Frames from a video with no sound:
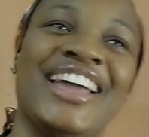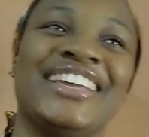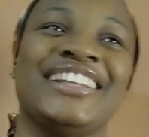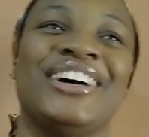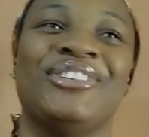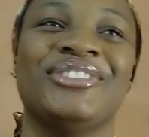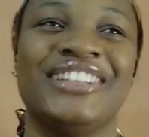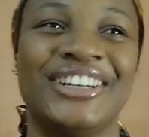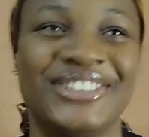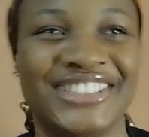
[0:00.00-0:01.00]
He now
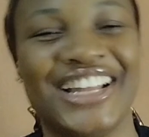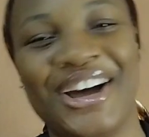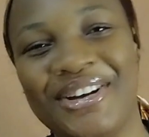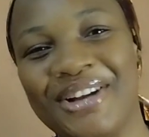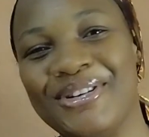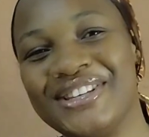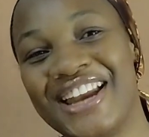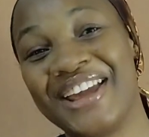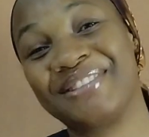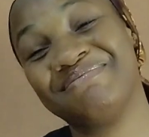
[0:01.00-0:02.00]
knelt down and I was
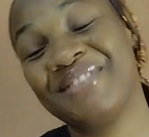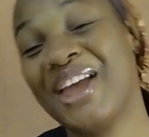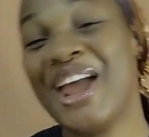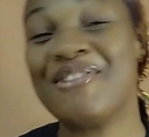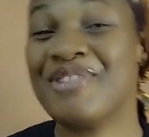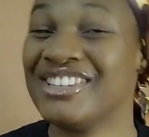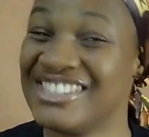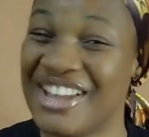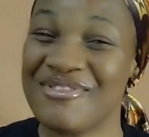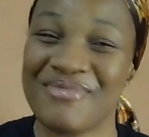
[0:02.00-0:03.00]
like, even my
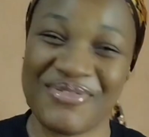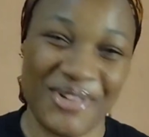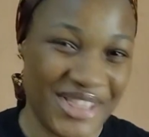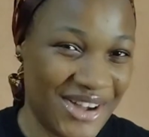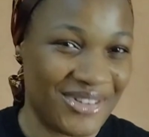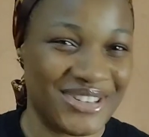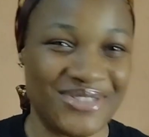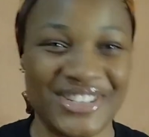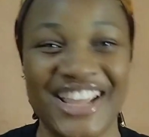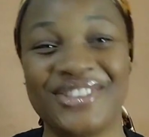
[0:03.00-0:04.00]
sister, even before now,
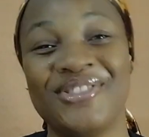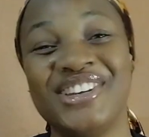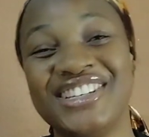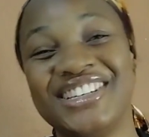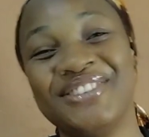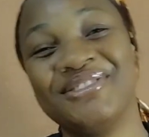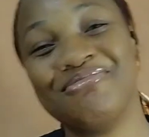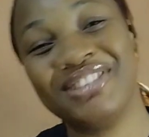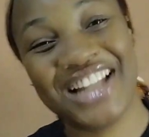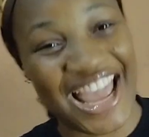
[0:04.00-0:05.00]
she was like, they already gave
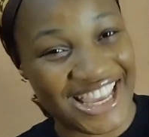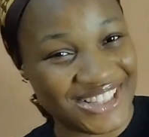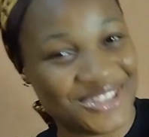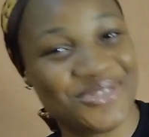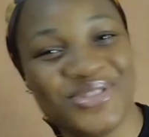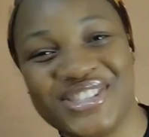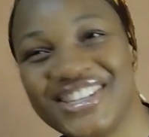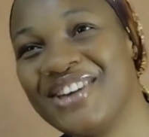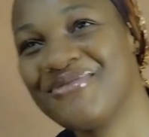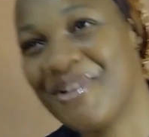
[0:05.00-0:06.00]
him lines to
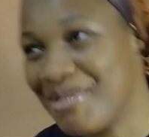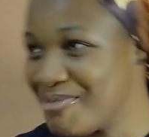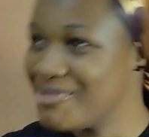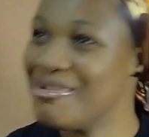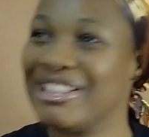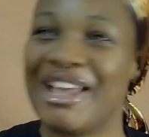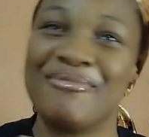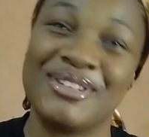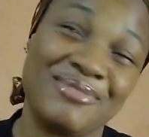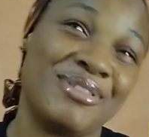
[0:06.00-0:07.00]
say from the moment I
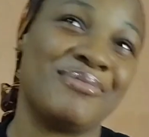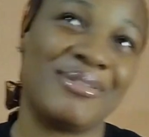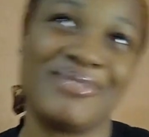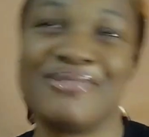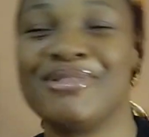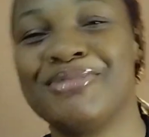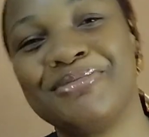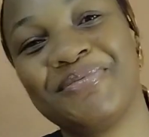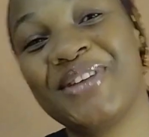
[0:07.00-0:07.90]
met you, blah, blah, blah, blah, blah.